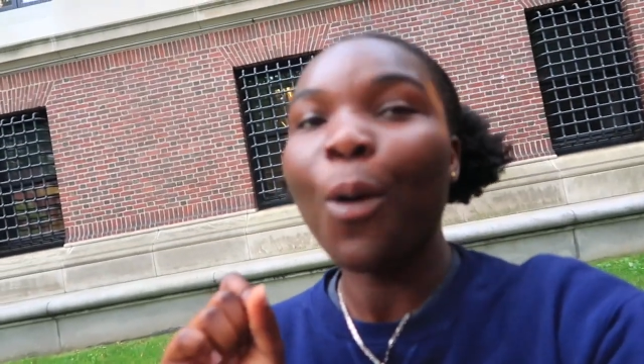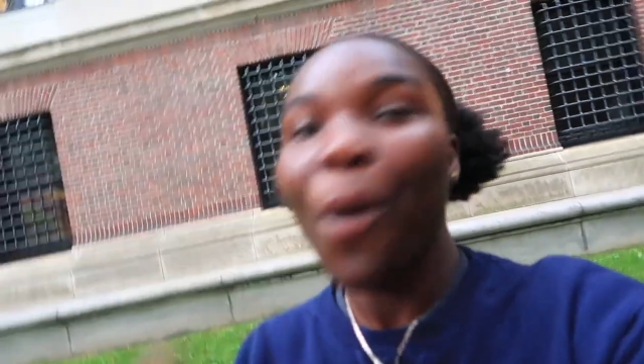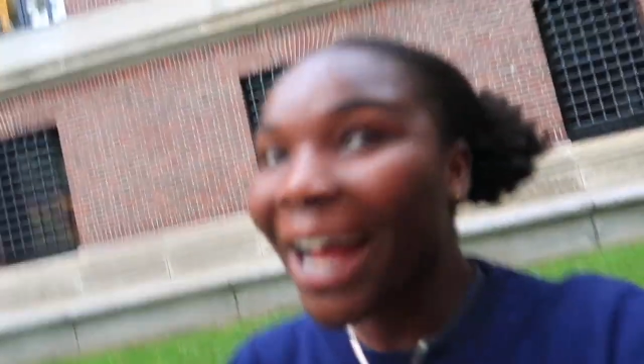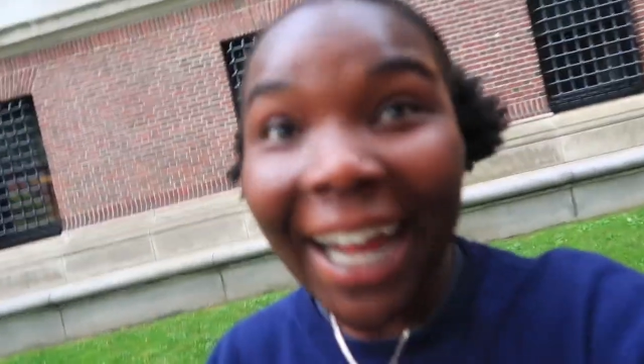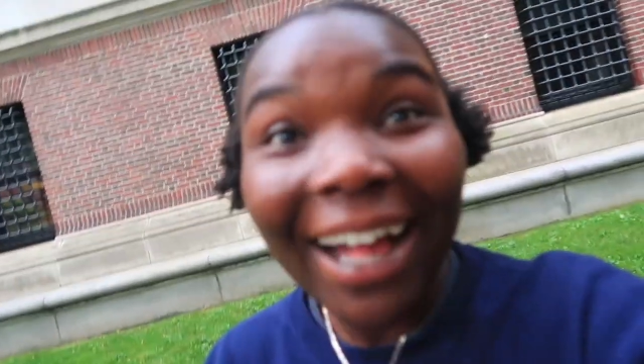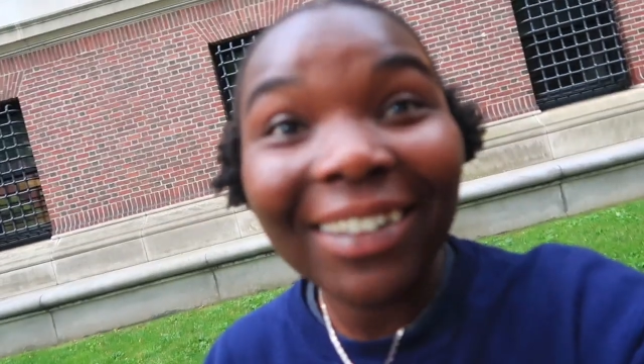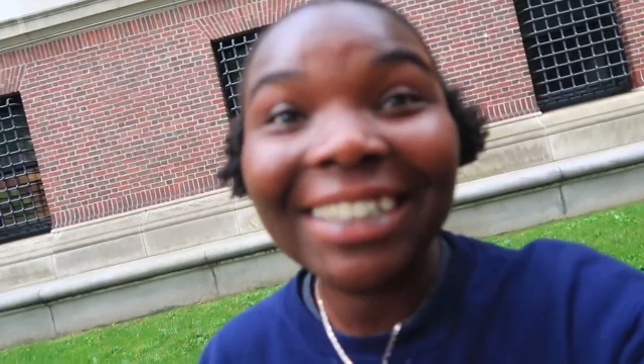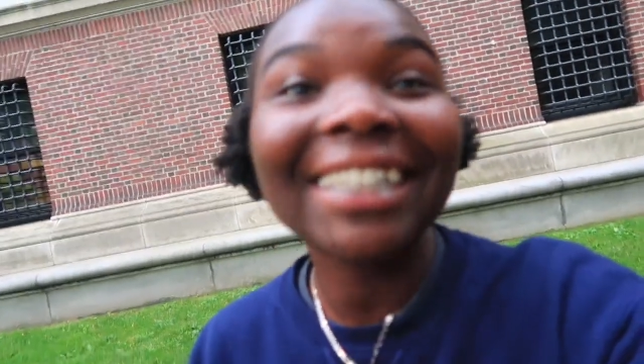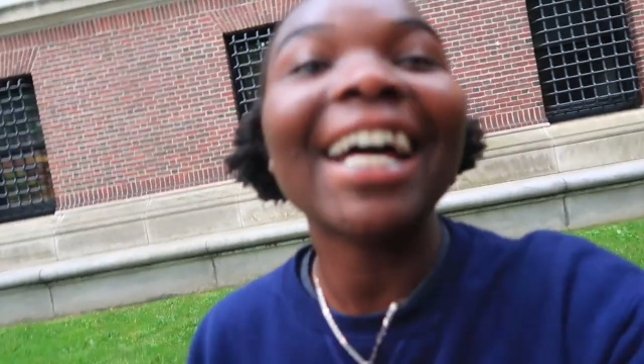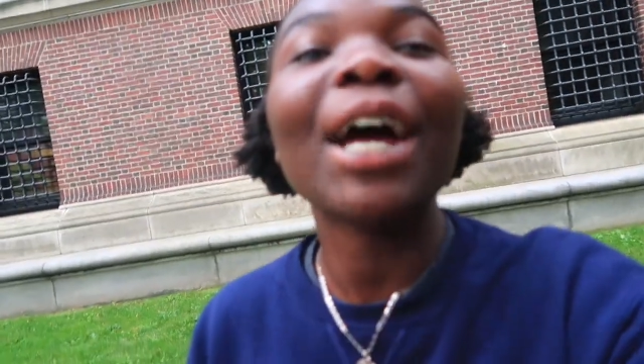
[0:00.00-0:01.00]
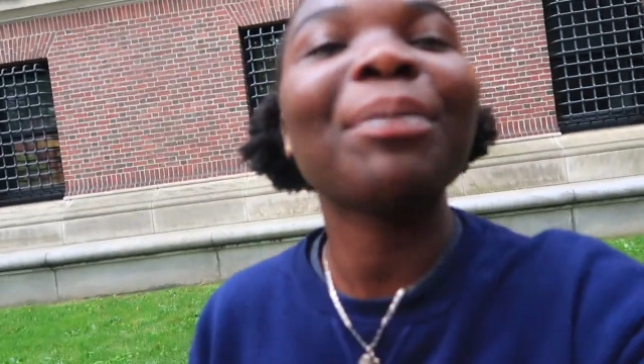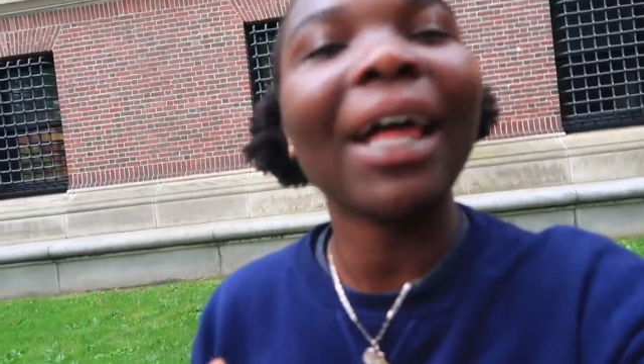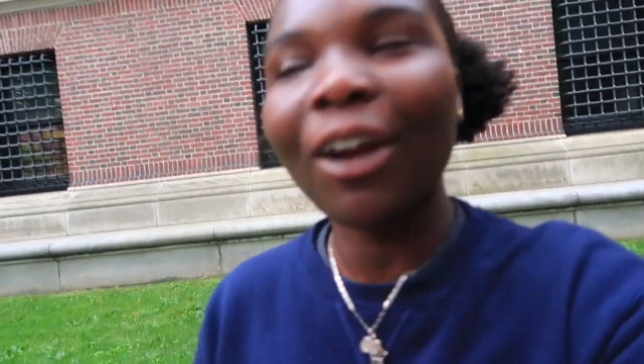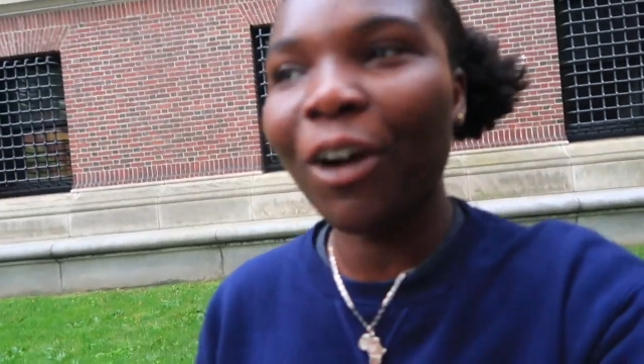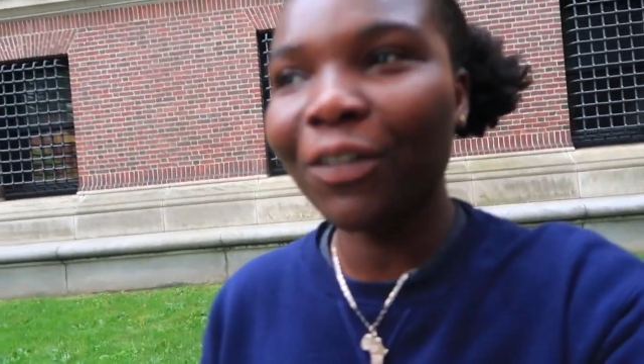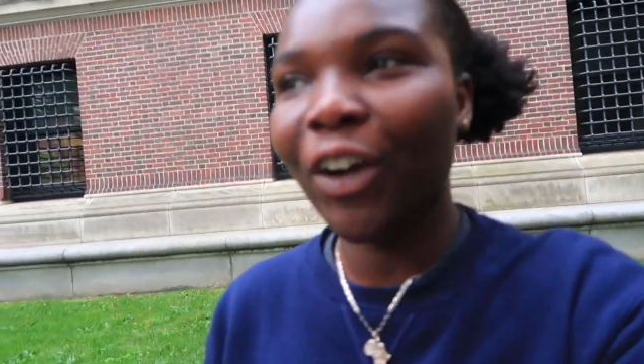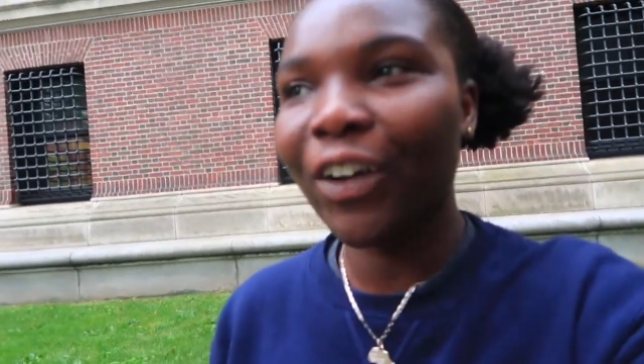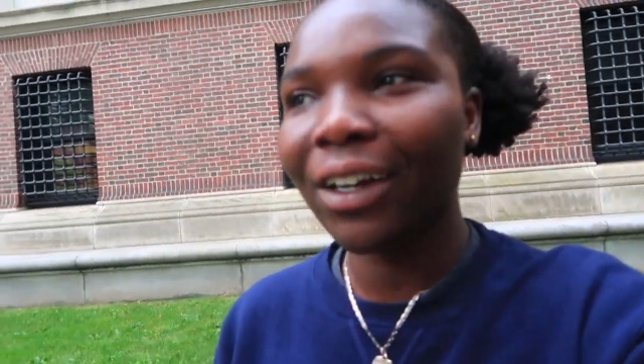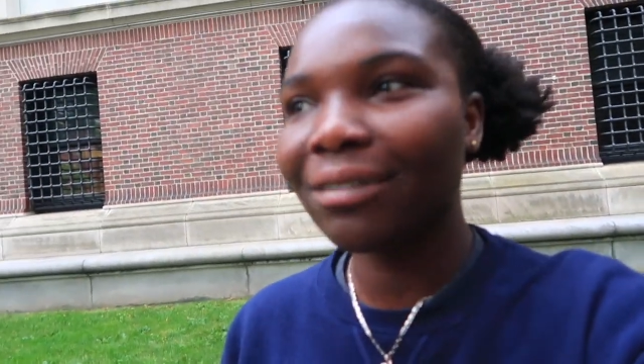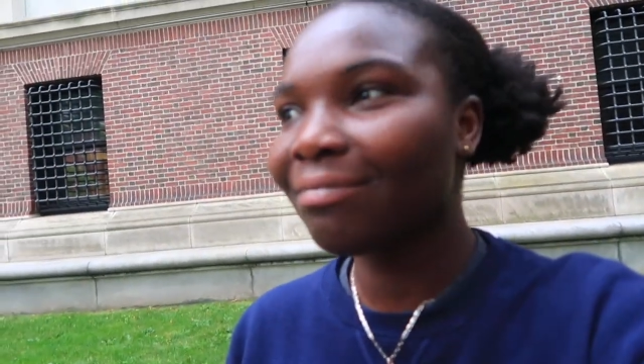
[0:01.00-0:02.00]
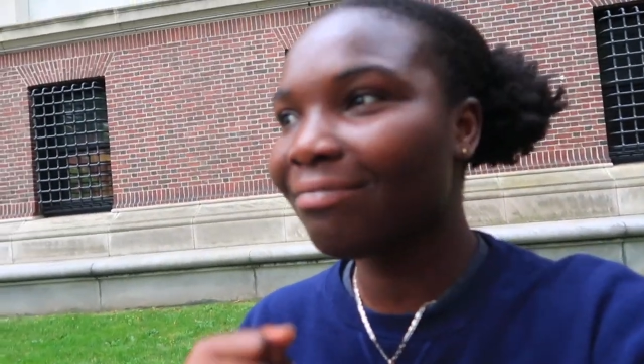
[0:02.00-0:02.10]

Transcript: why the hell didn't I apply to Harvard?